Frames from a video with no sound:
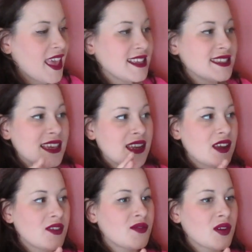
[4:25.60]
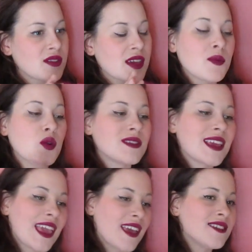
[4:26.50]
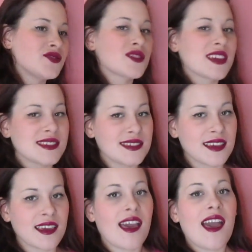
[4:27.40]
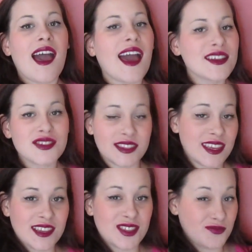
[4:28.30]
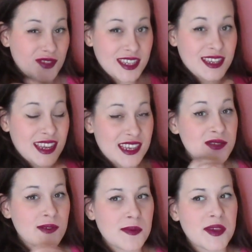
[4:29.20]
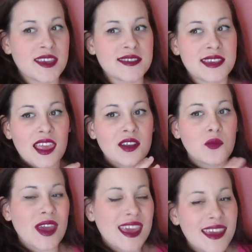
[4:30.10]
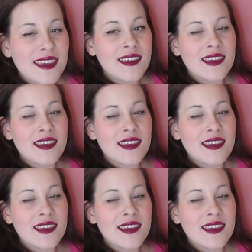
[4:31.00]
Instead of them holding hands or kissing, I just think it's a really nice way because in a way,